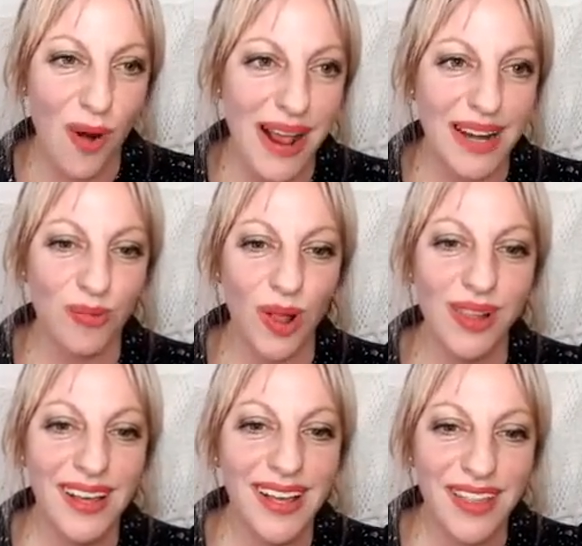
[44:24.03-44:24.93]
All right.
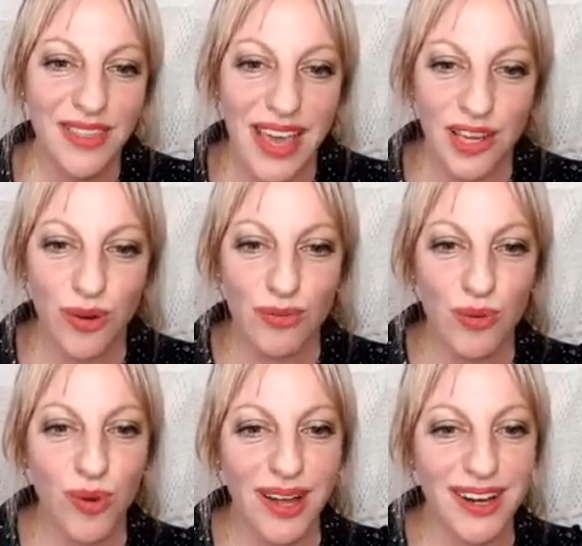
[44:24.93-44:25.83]
Well, thank you,
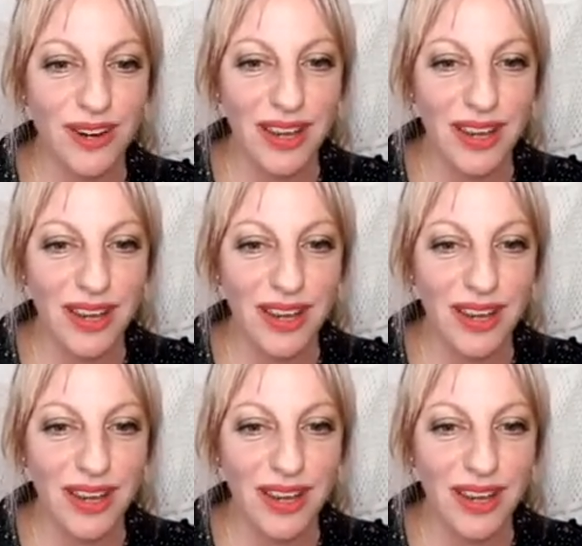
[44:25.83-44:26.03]
everyone.